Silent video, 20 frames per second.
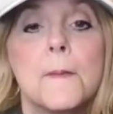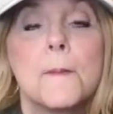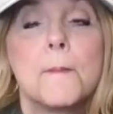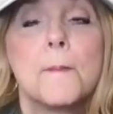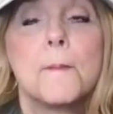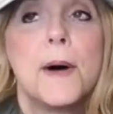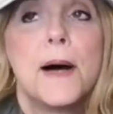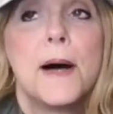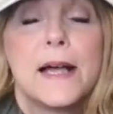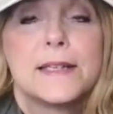
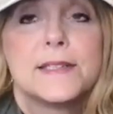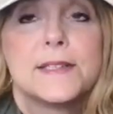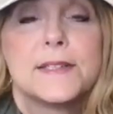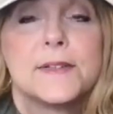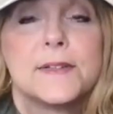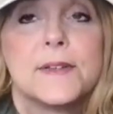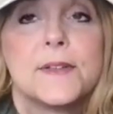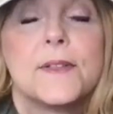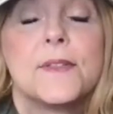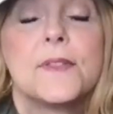But
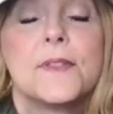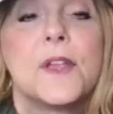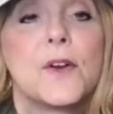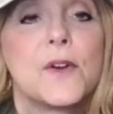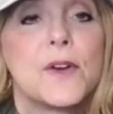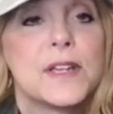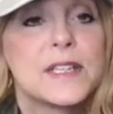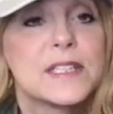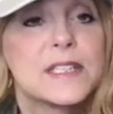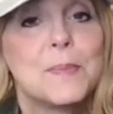
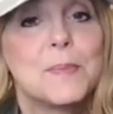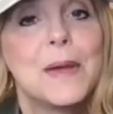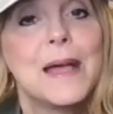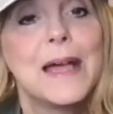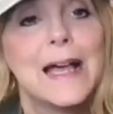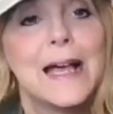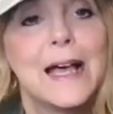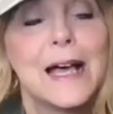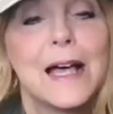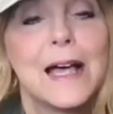there is a
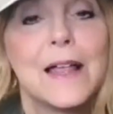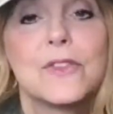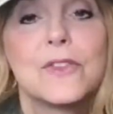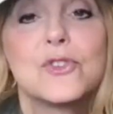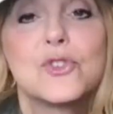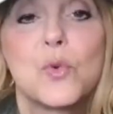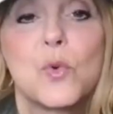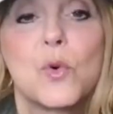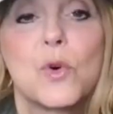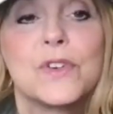path
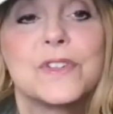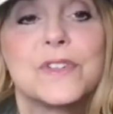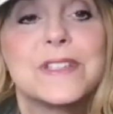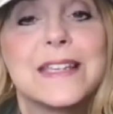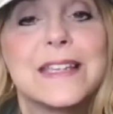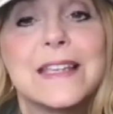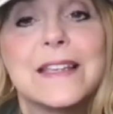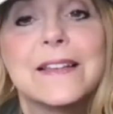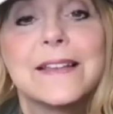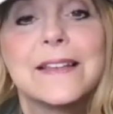towards
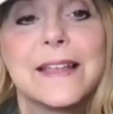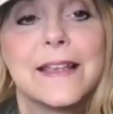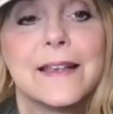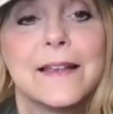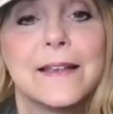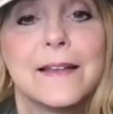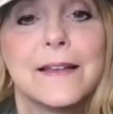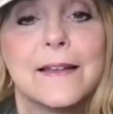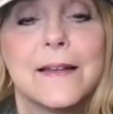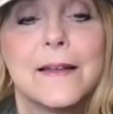
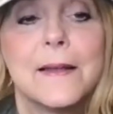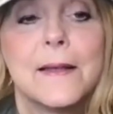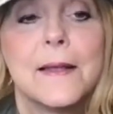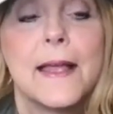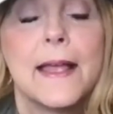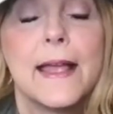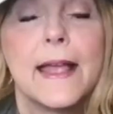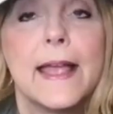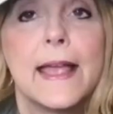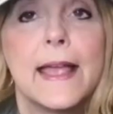healing,
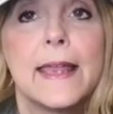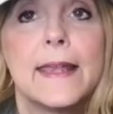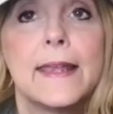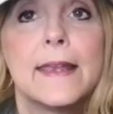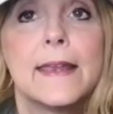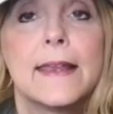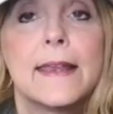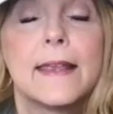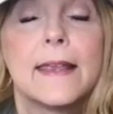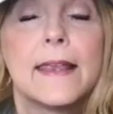and
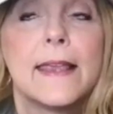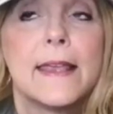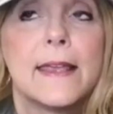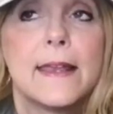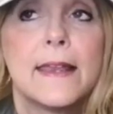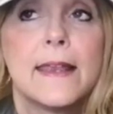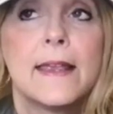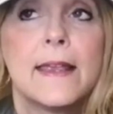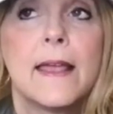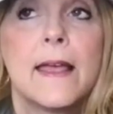
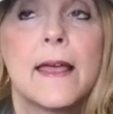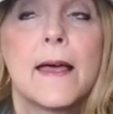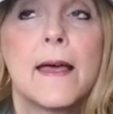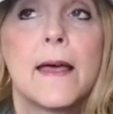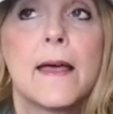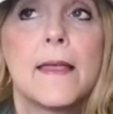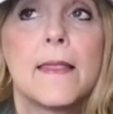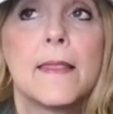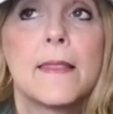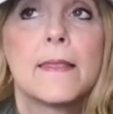getting
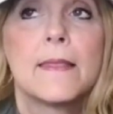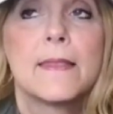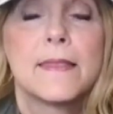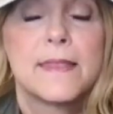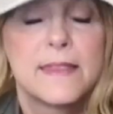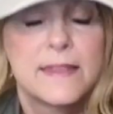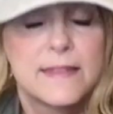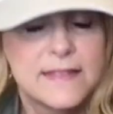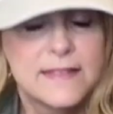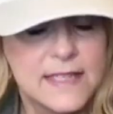
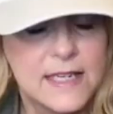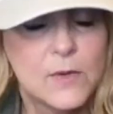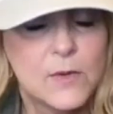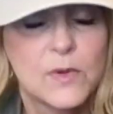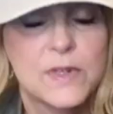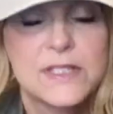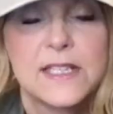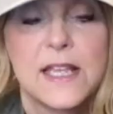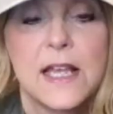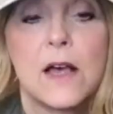
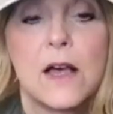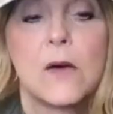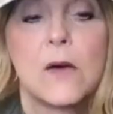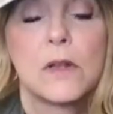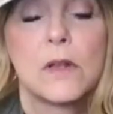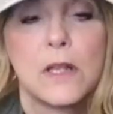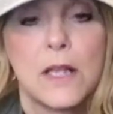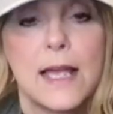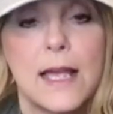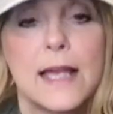secrets
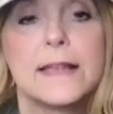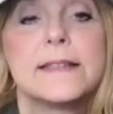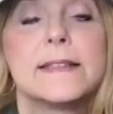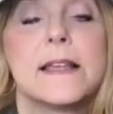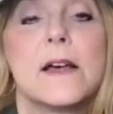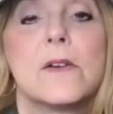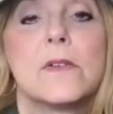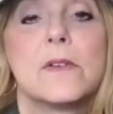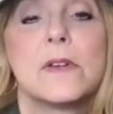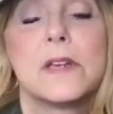out, lies
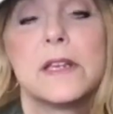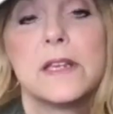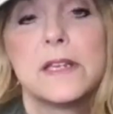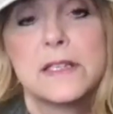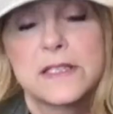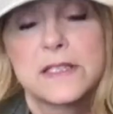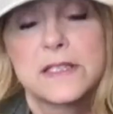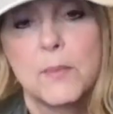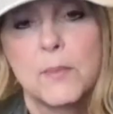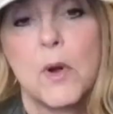out
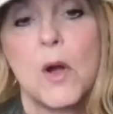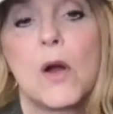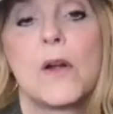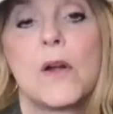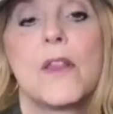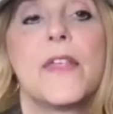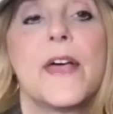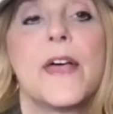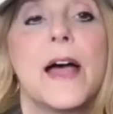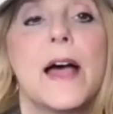is a part
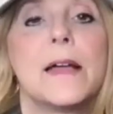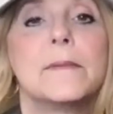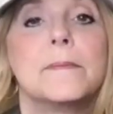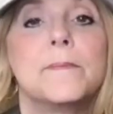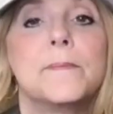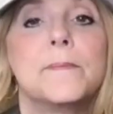of that.